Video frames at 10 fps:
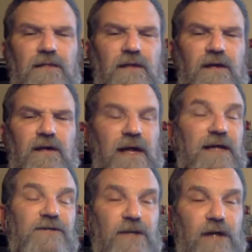the
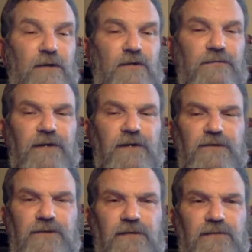astronomical
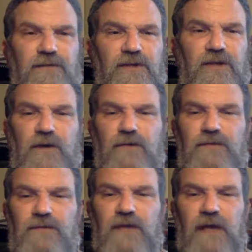features of the
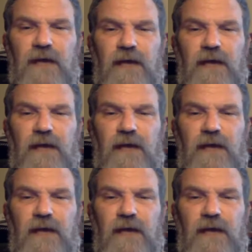stones,